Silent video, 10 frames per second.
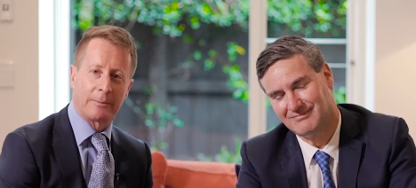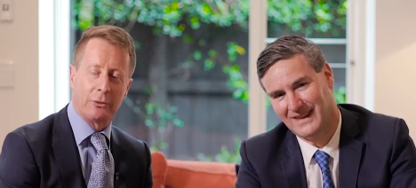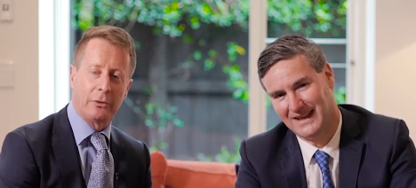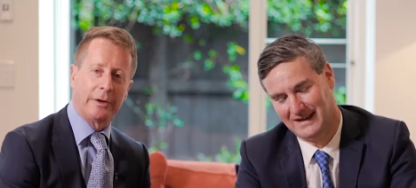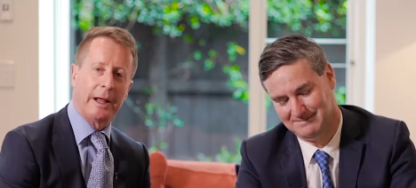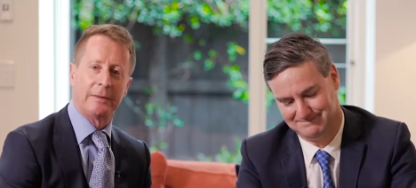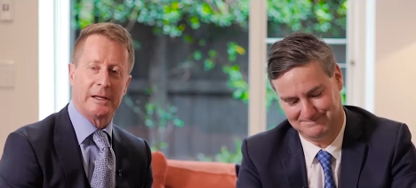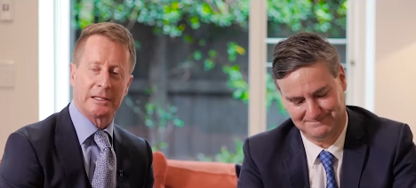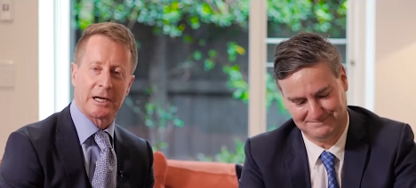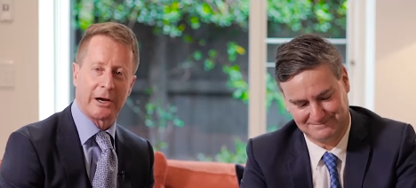Speaker 1: Braun, yeah. and the
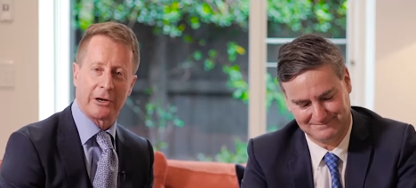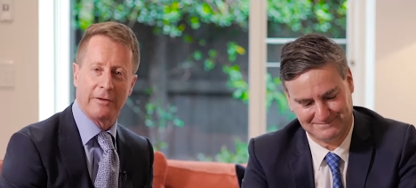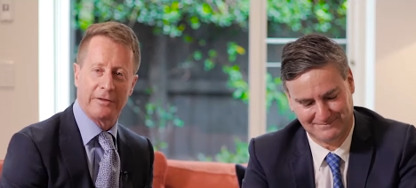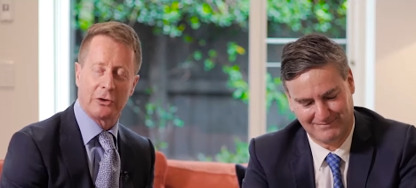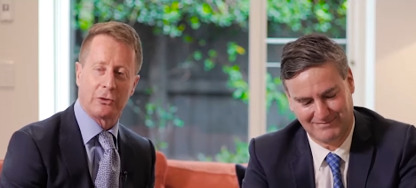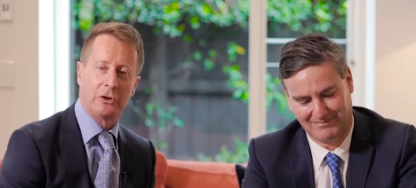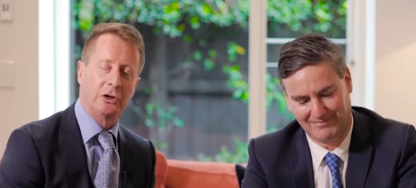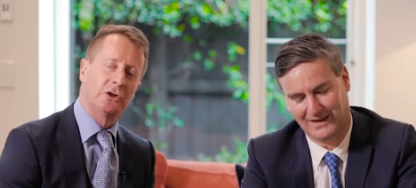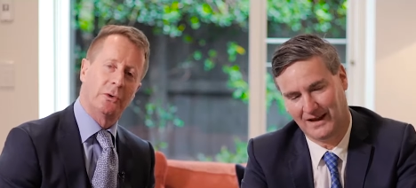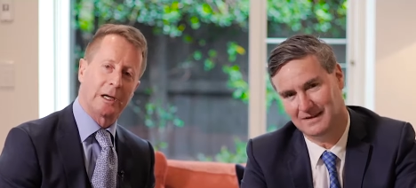entire coffee crew. You're
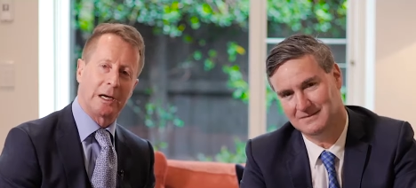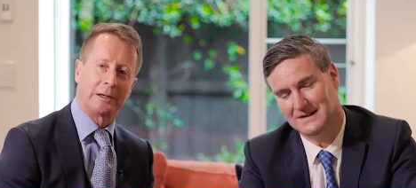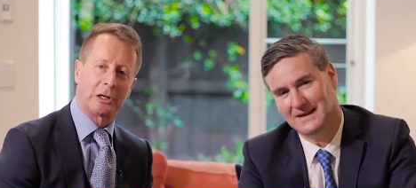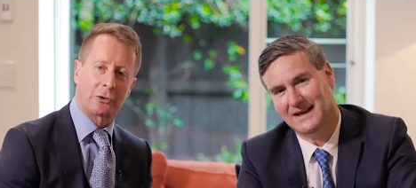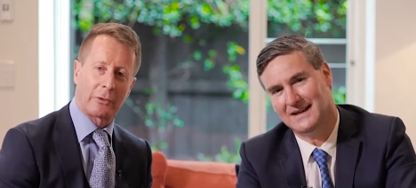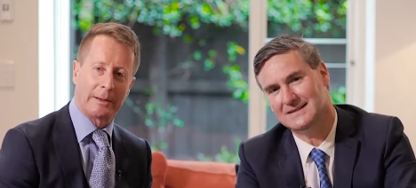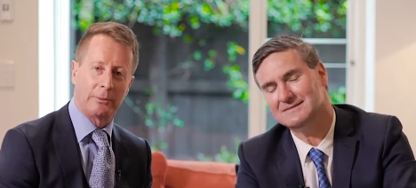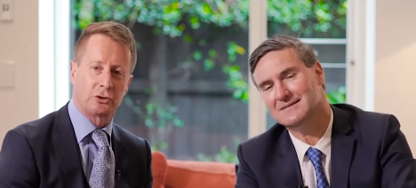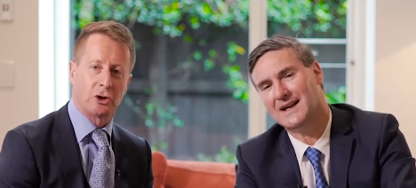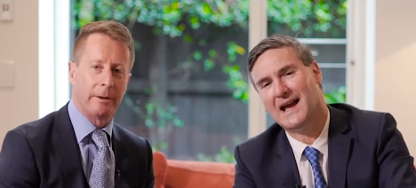doing an
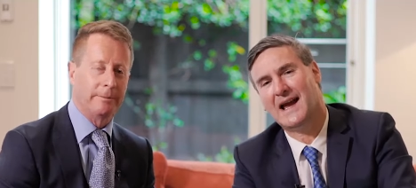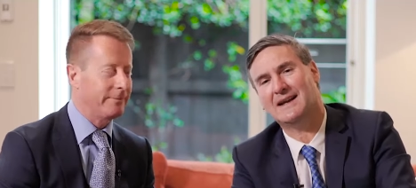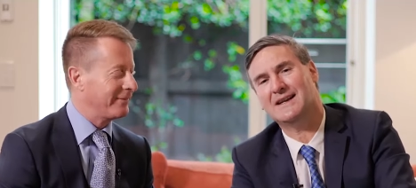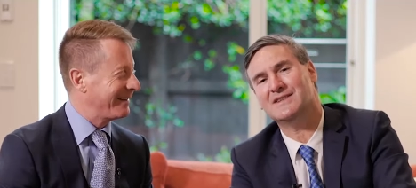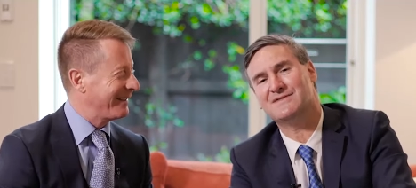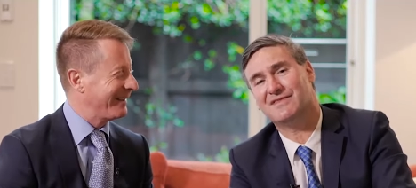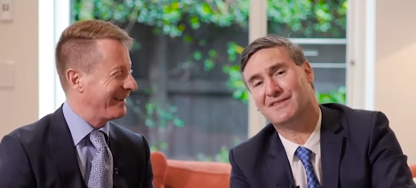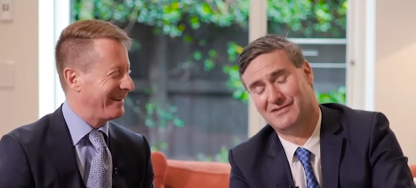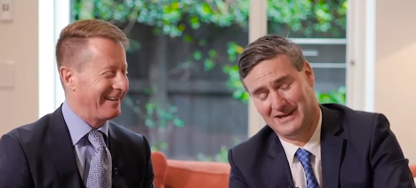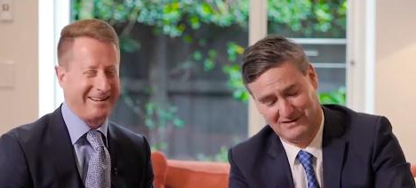incredible job. And it is for
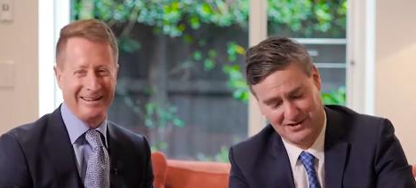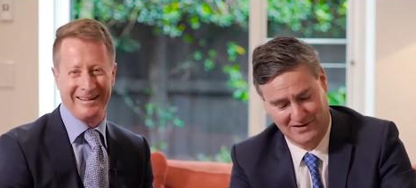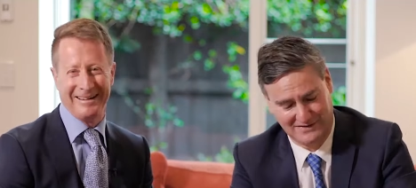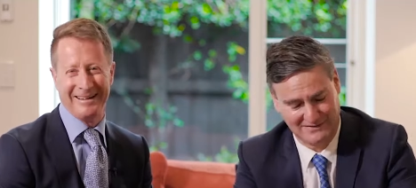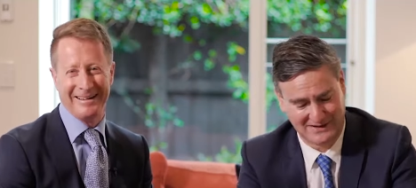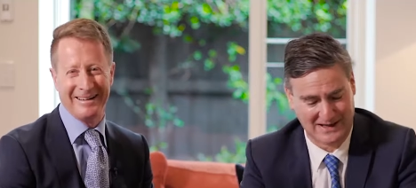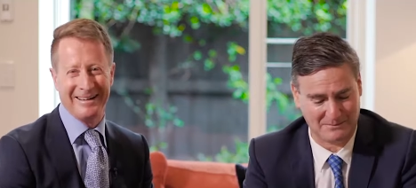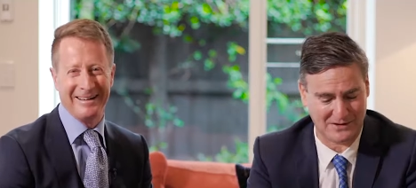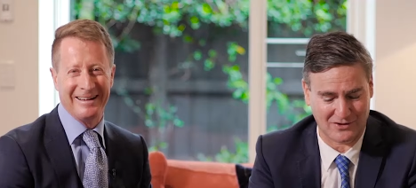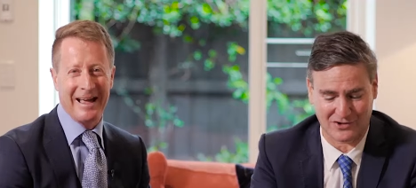free, the coffee, if you
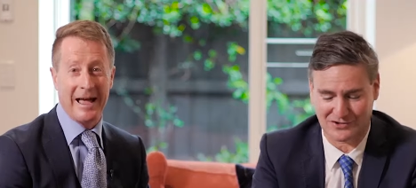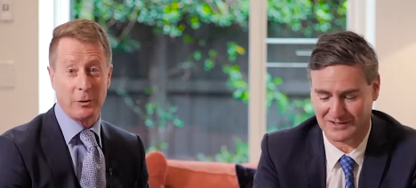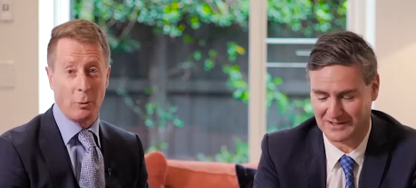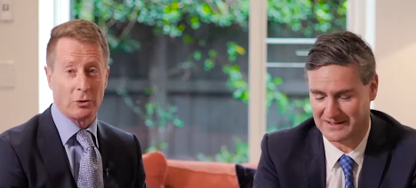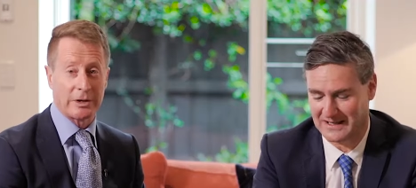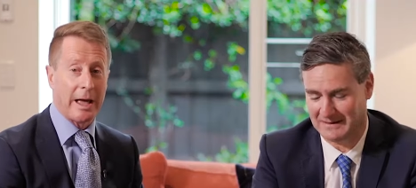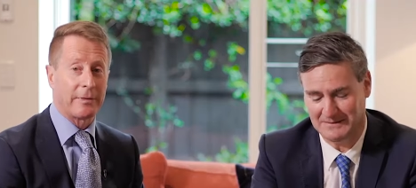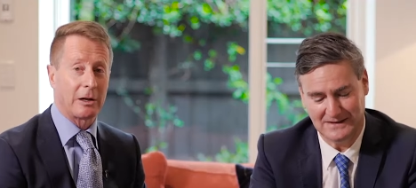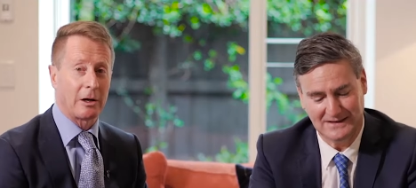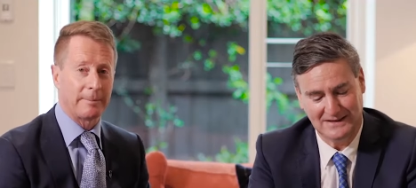come to the auction. And the water uh, and
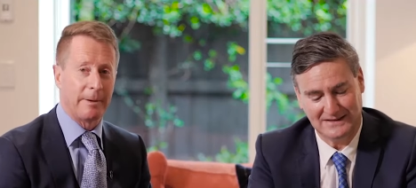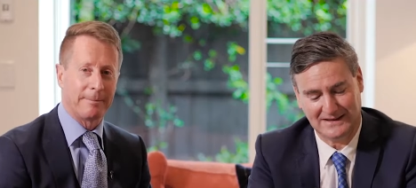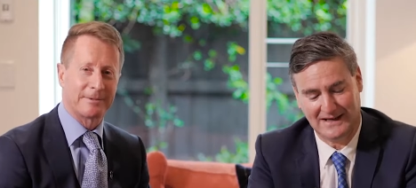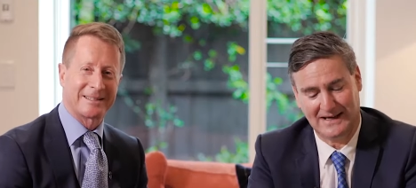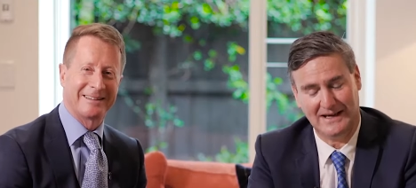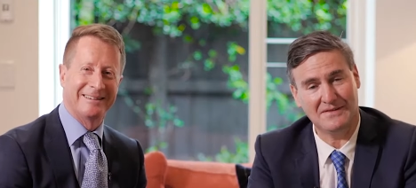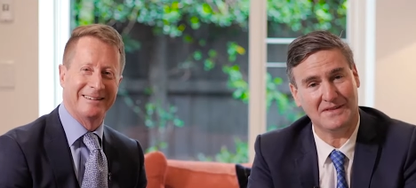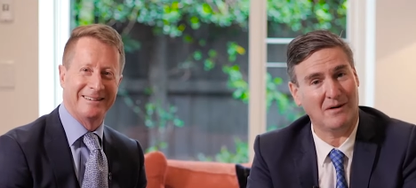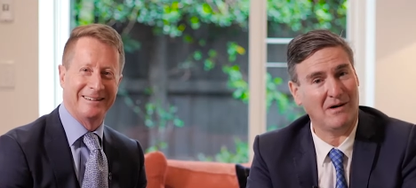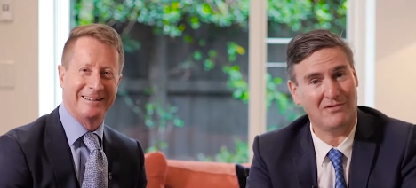
Speaker 2: the lollipops. Yeah, even
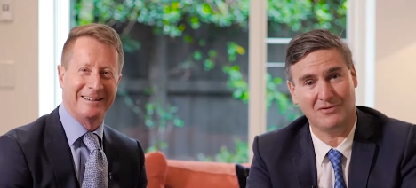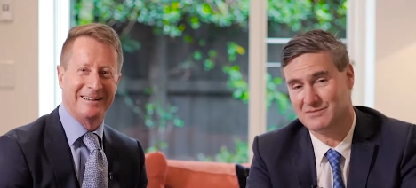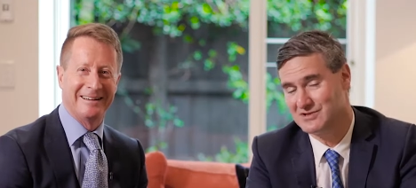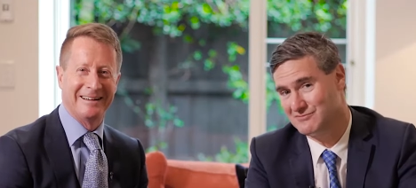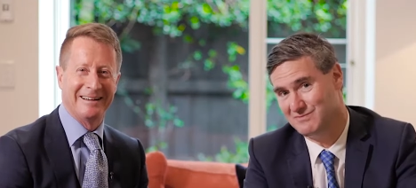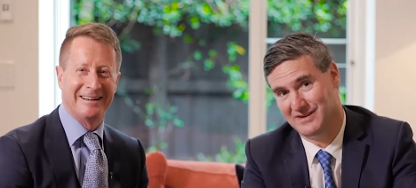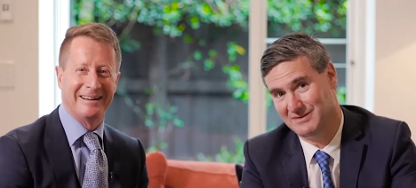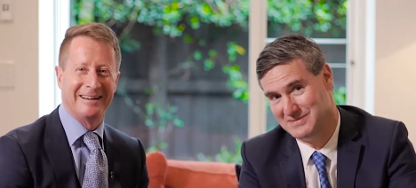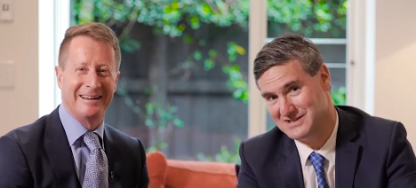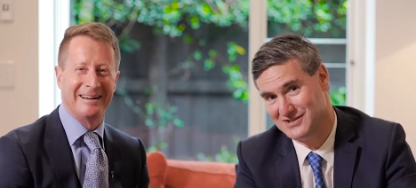though I thought it was a
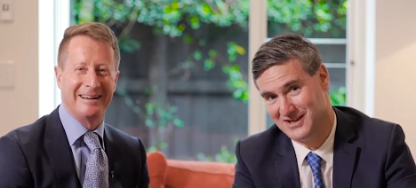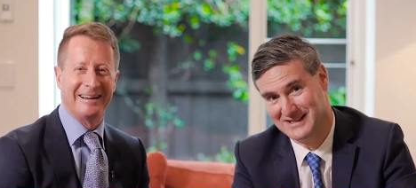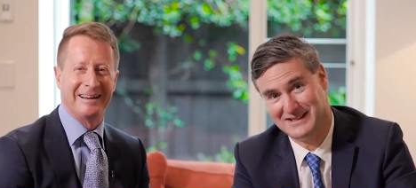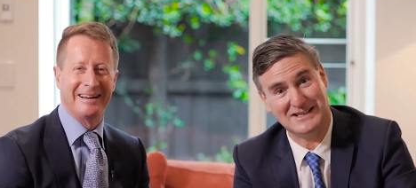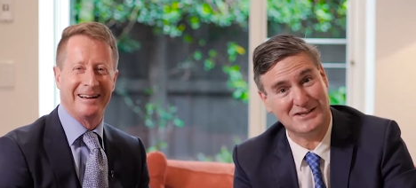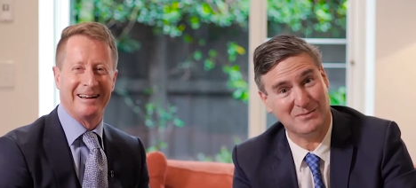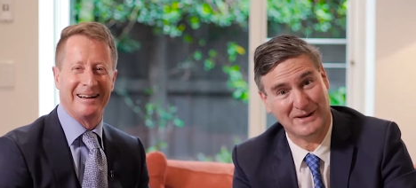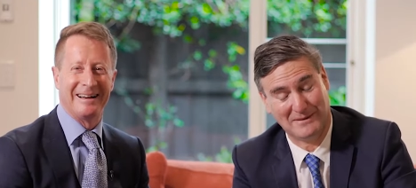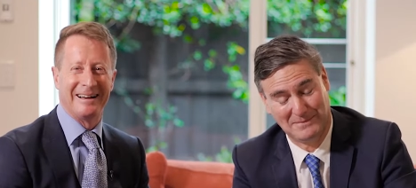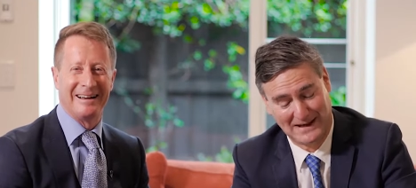brilliant business idea, you didn't tell me
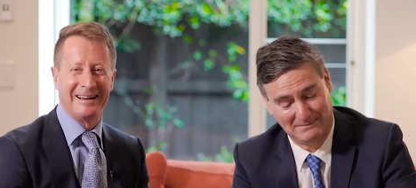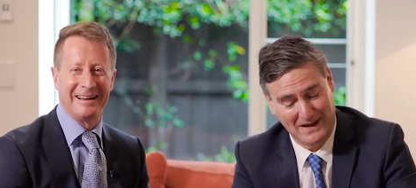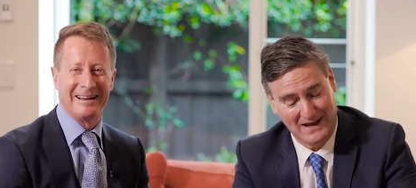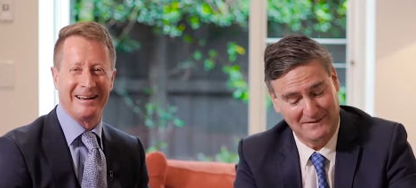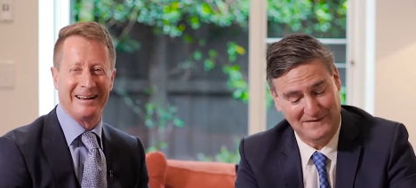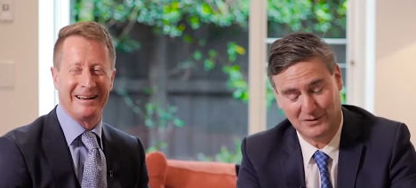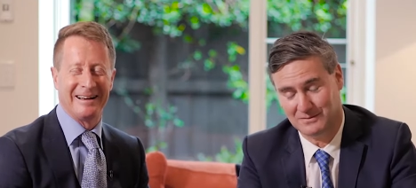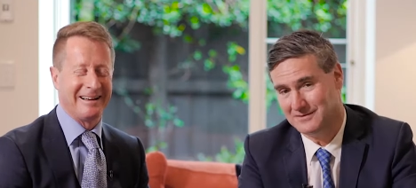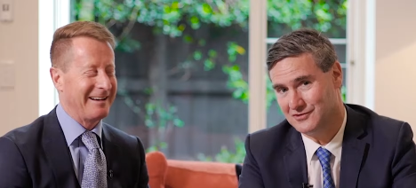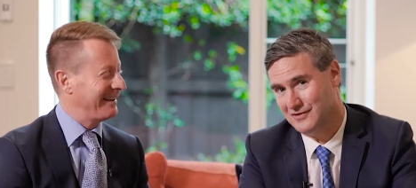that part.
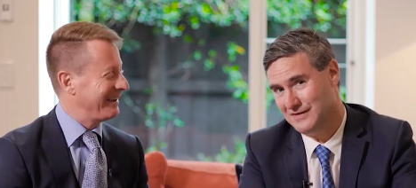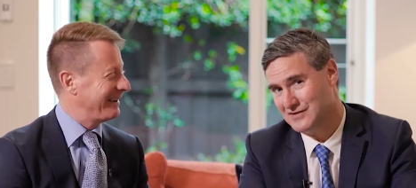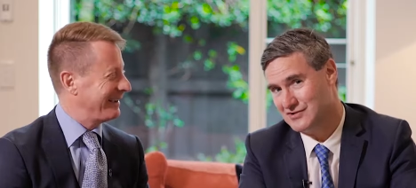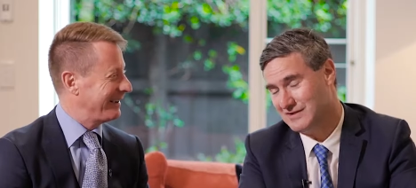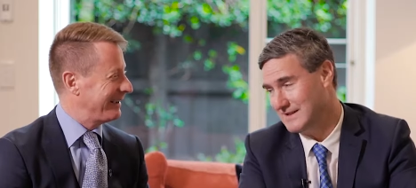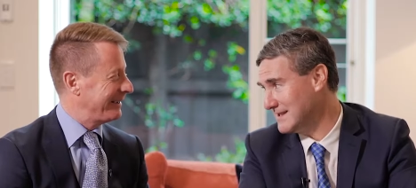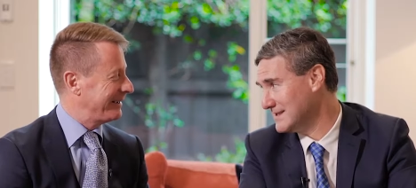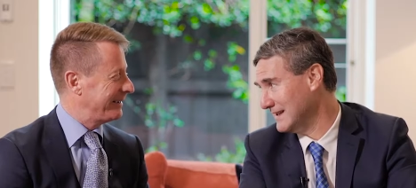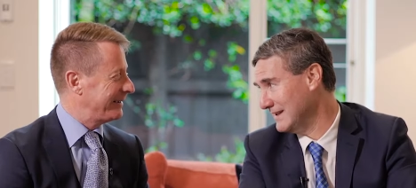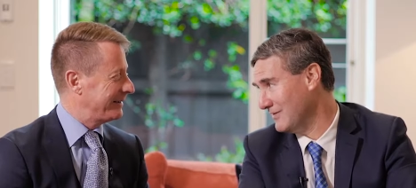Phil, Griffith Street, that's
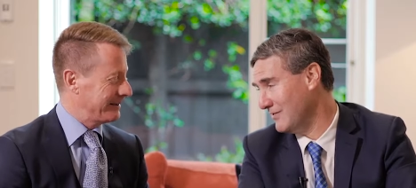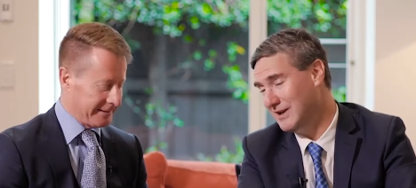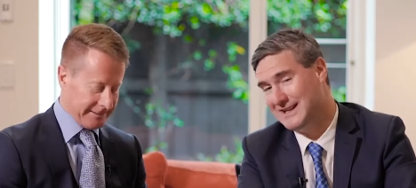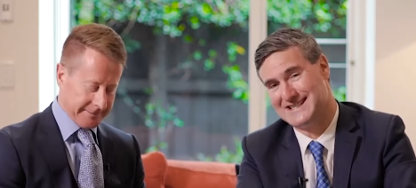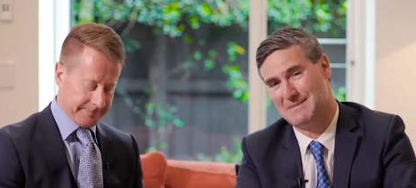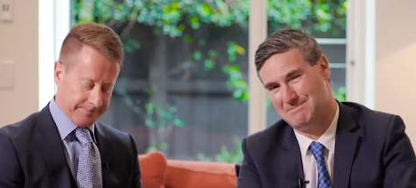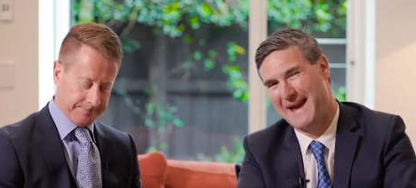at 11.30. Let's get